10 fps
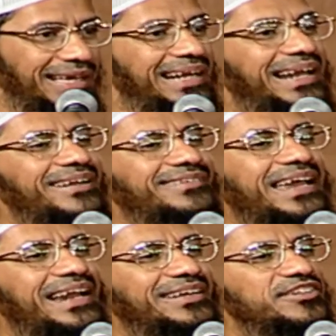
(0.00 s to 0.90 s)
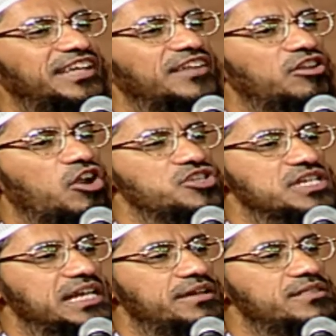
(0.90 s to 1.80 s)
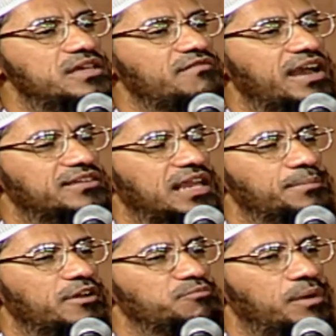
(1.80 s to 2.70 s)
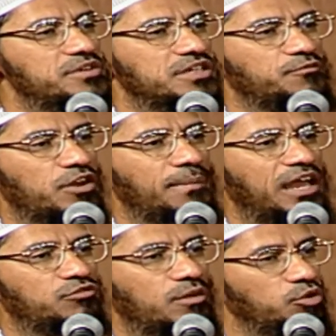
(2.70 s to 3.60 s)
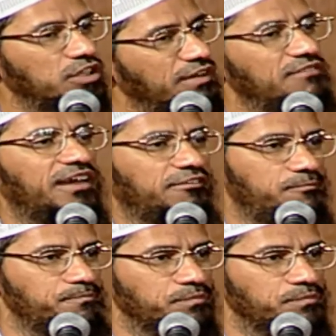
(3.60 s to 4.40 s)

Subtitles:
Let's try and understand the logical reason why Islam gives permission for a man to have more than one wife.